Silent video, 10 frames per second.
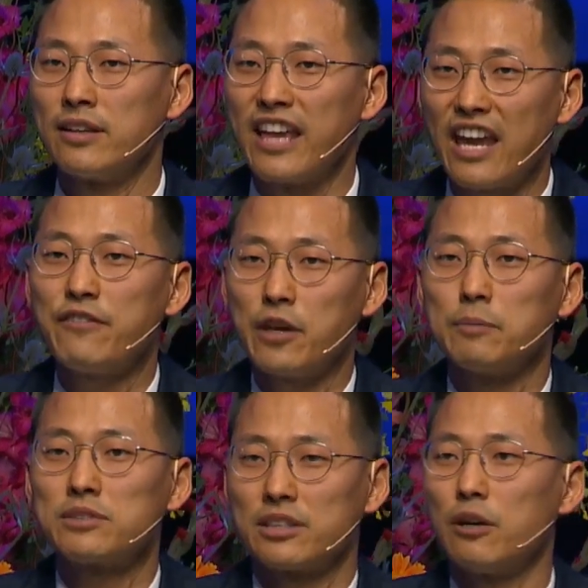gave
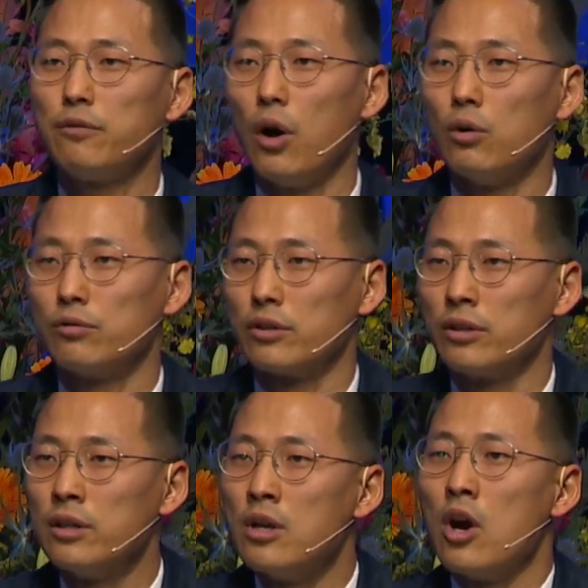himself
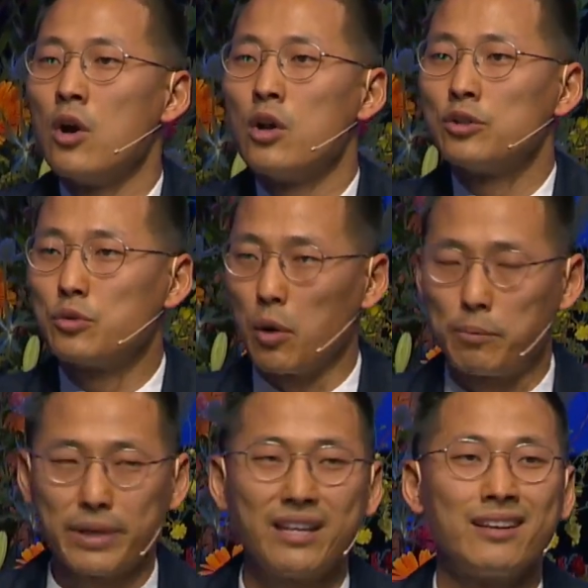over to
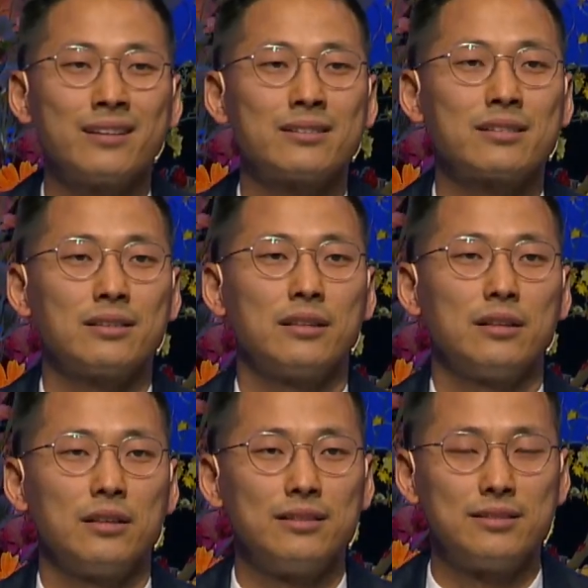obedience,
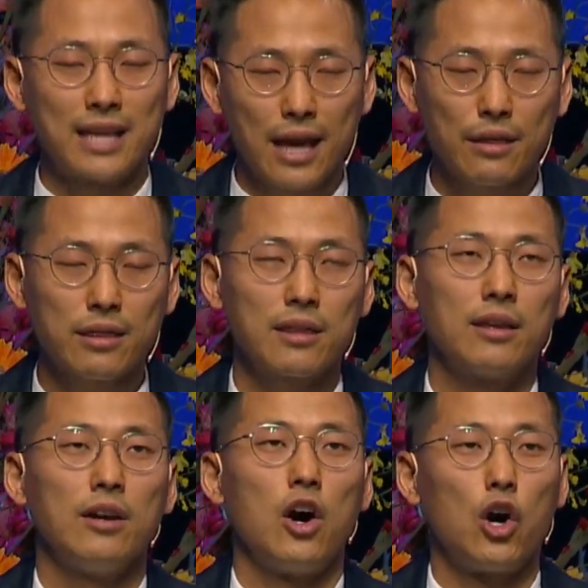death
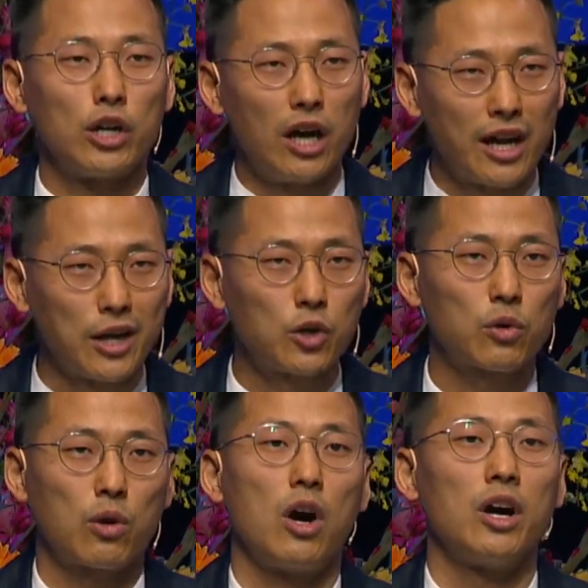on a
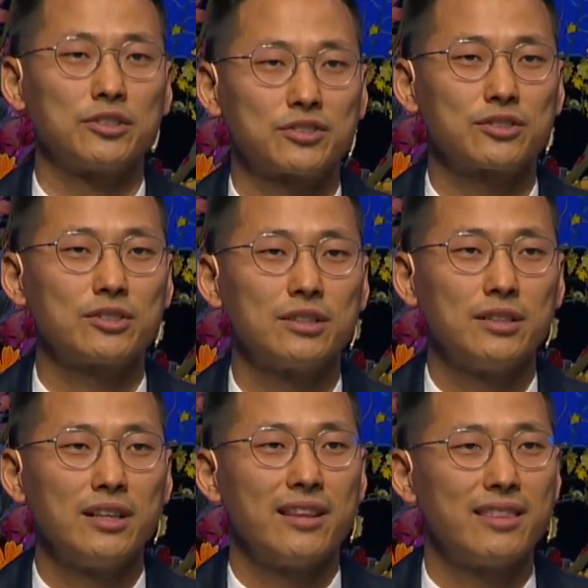cross.
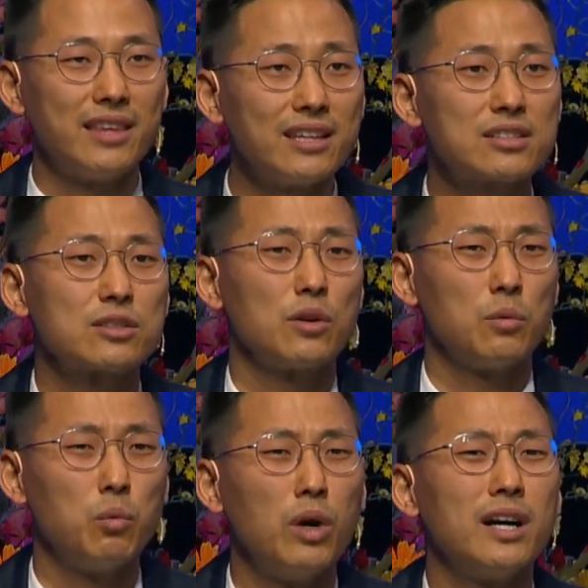This
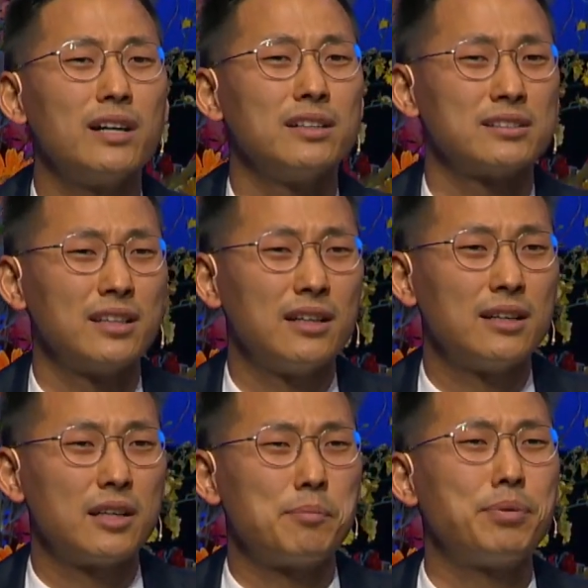was
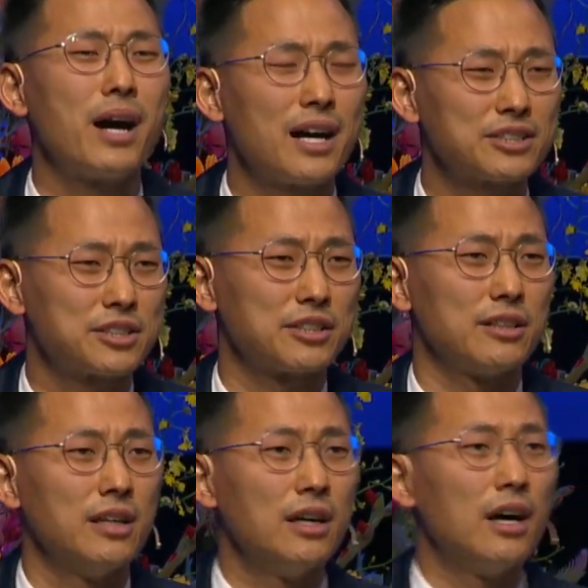the
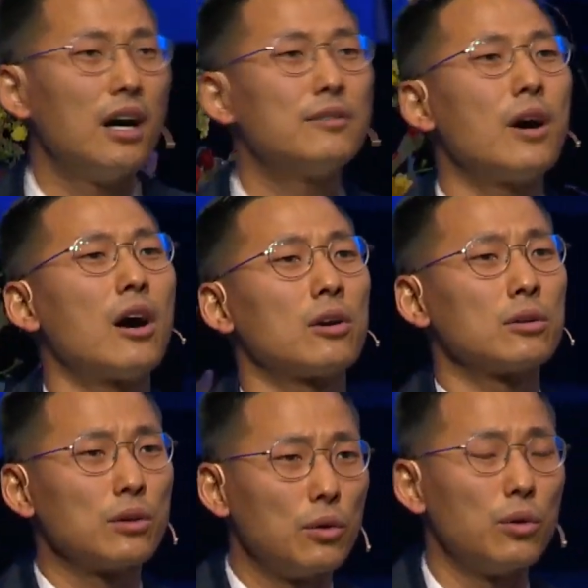posture of our
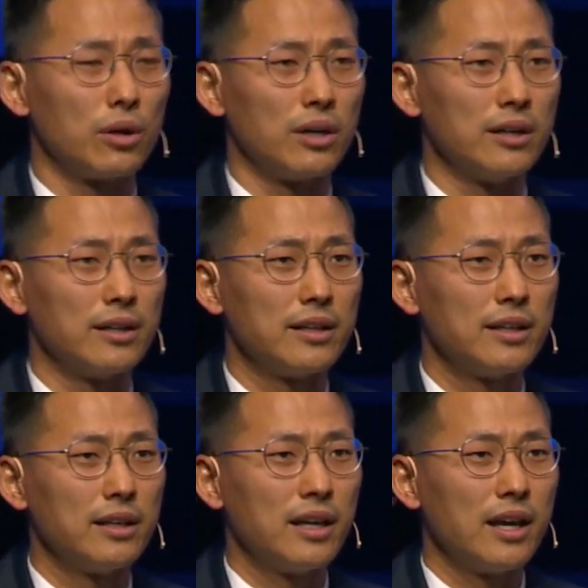Lord.
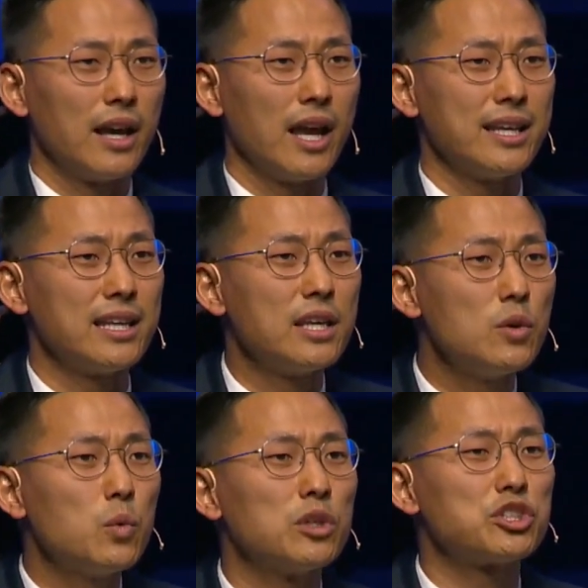And he
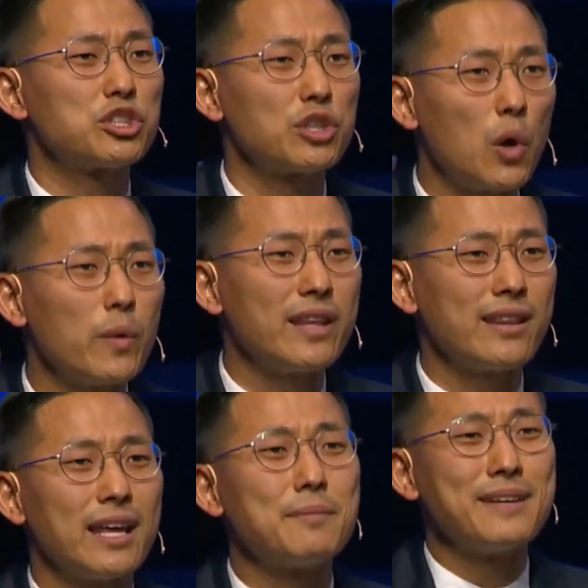was showing
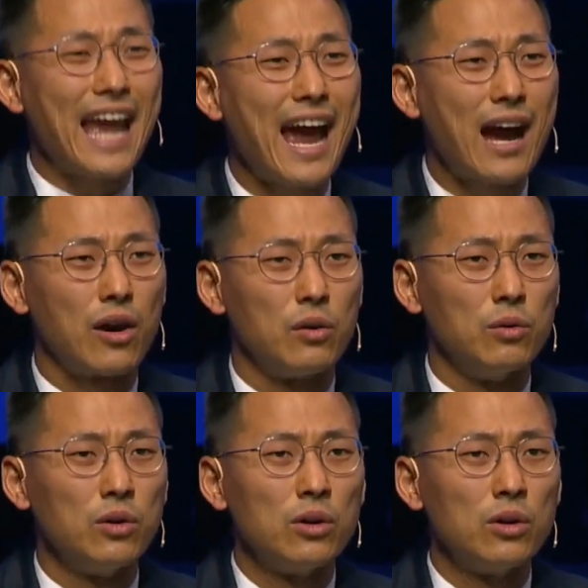them now